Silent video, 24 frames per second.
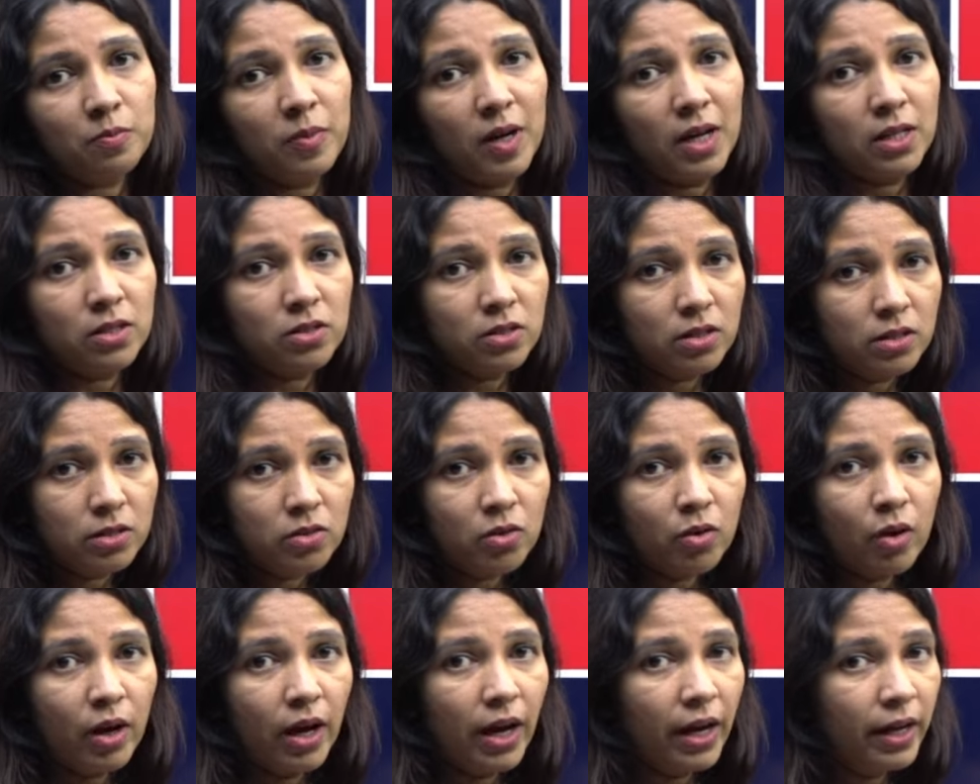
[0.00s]
Past
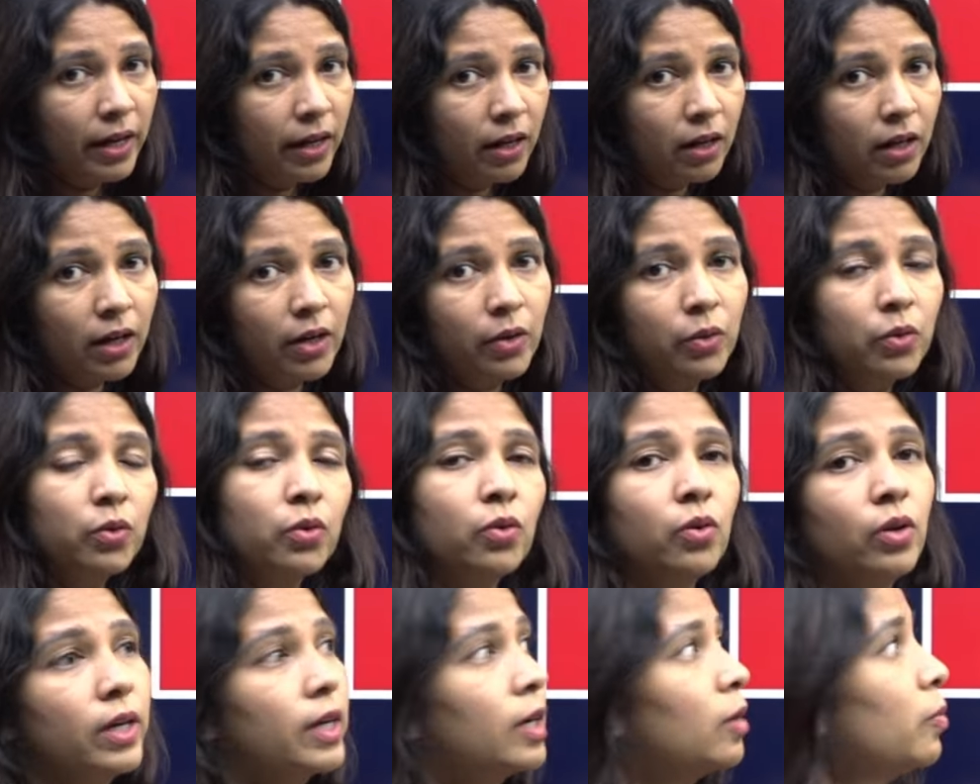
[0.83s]
tense lo ayana
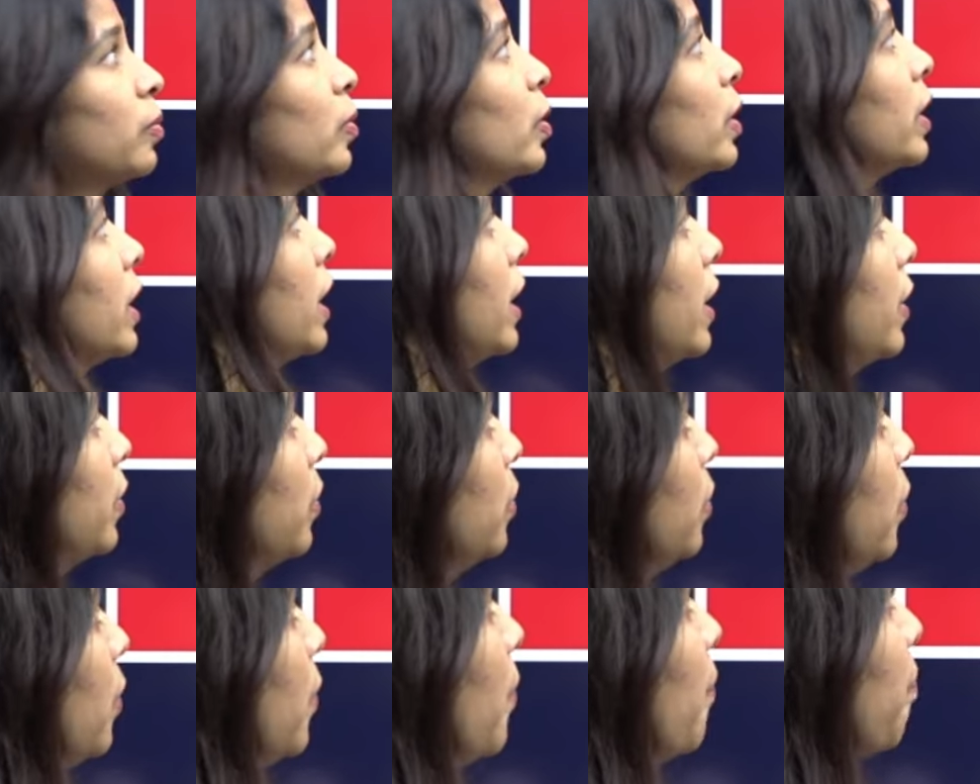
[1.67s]

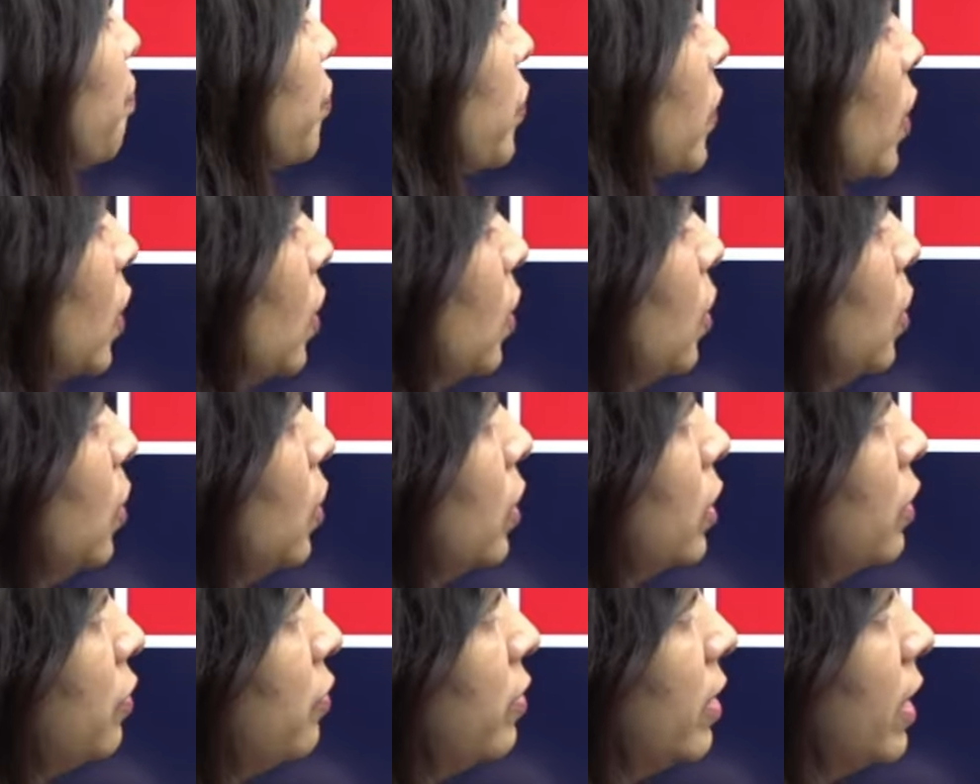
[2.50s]
kanukolekapoyadu.
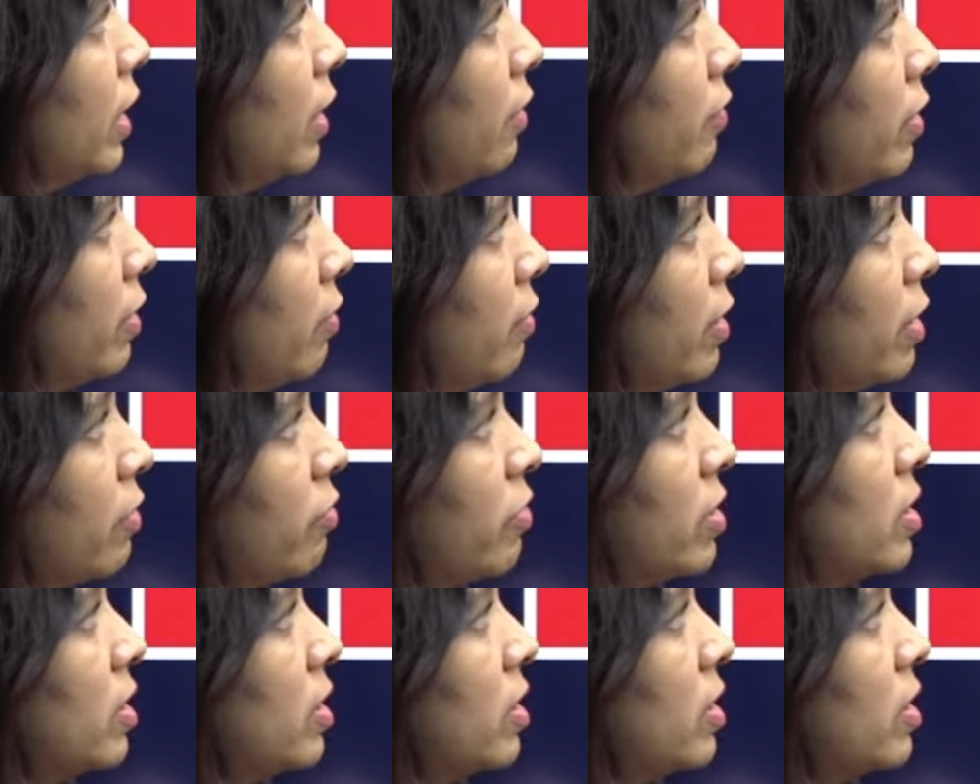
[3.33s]
Looked for everywhere